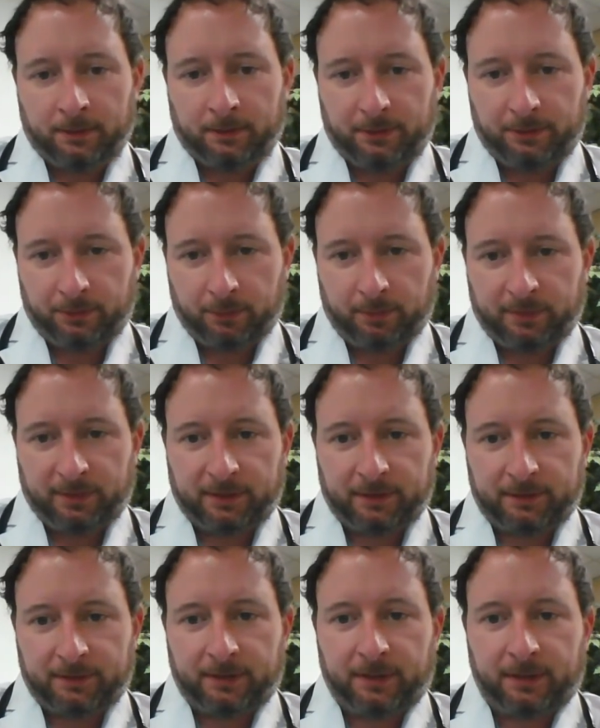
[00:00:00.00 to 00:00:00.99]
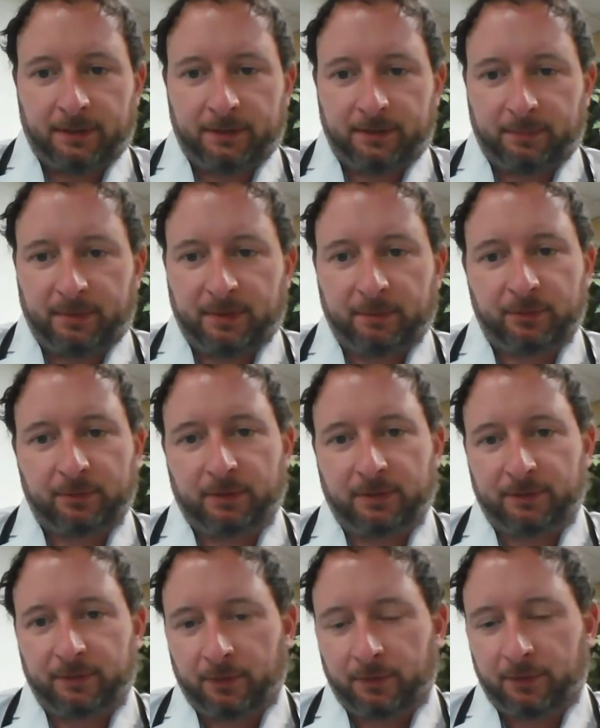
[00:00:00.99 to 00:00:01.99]
So this story begins September
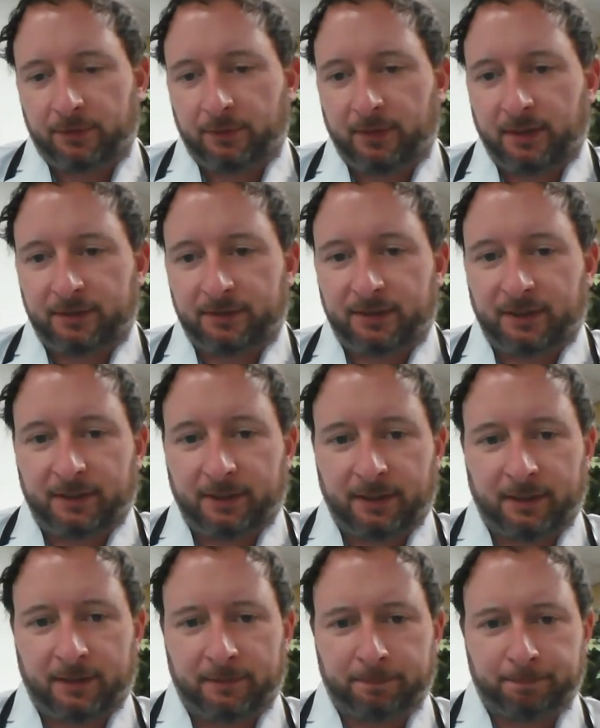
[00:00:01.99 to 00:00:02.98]
21st, 2009.